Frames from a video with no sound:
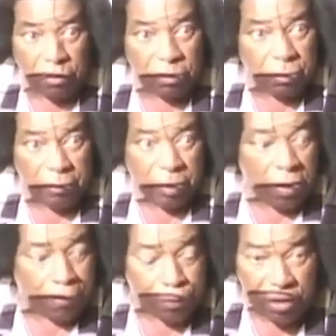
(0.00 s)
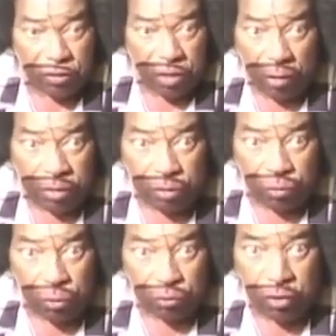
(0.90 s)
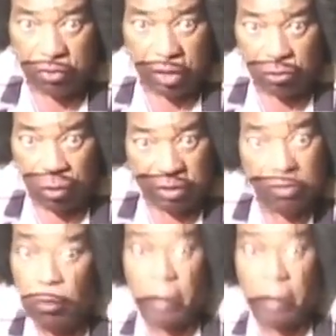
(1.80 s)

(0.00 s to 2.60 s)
know this. Remember, all priests know these rules because they're taught. That's